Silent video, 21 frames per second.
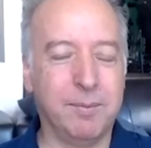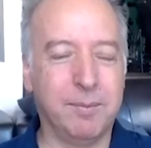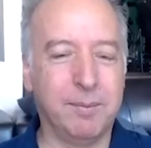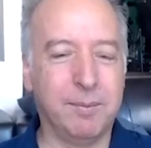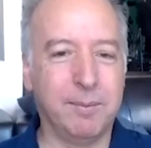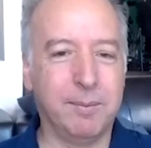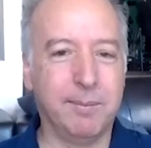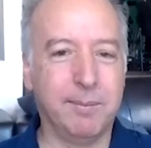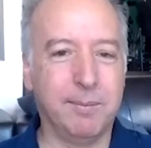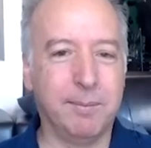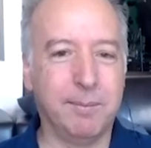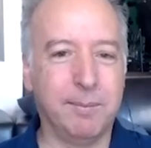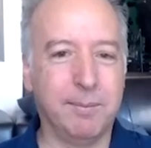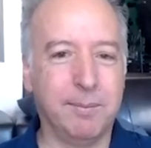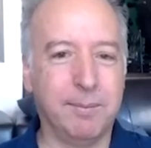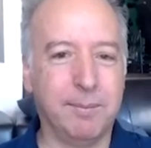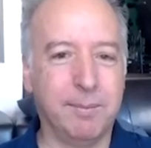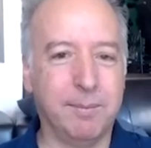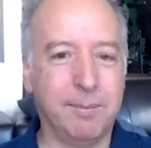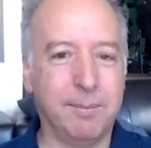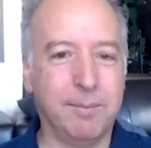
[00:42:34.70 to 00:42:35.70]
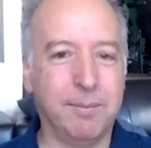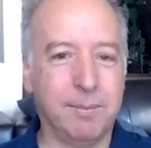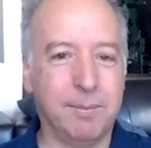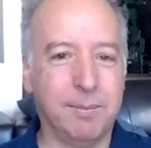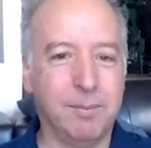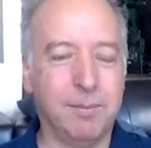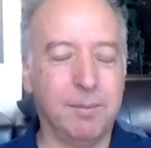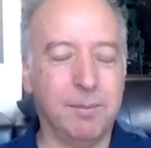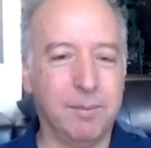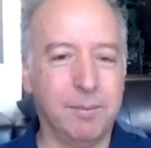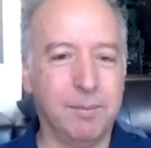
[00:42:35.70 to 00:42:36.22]

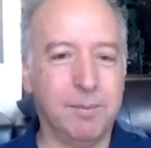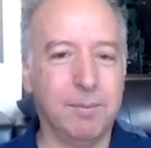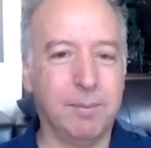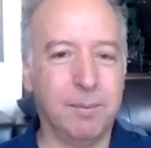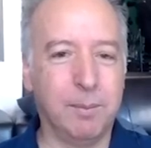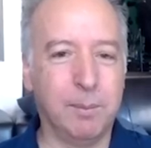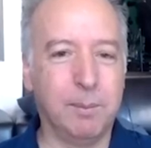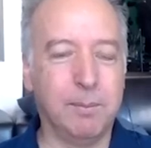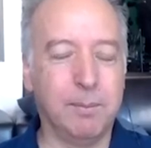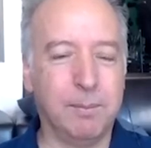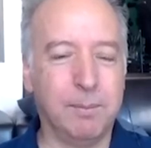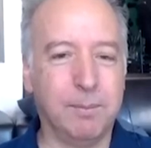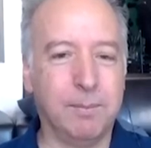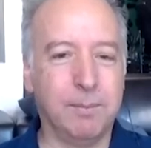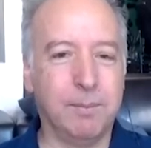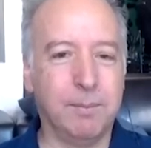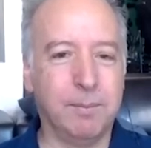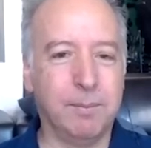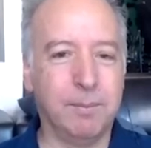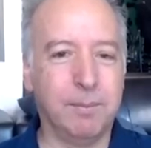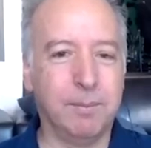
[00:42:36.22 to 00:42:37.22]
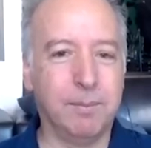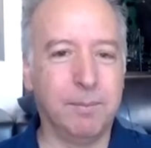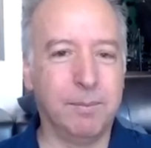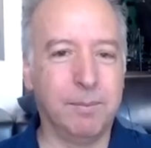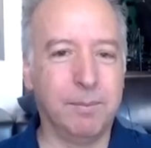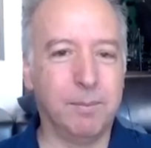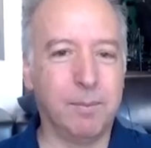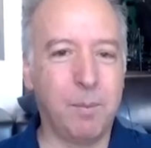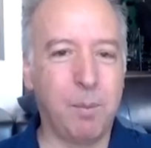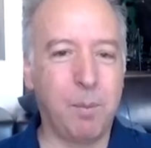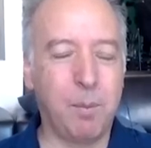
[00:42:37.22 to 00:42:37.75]

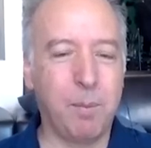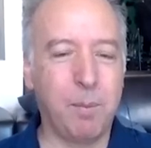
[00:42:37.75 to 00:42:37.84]
No words are spoken by the person on screen.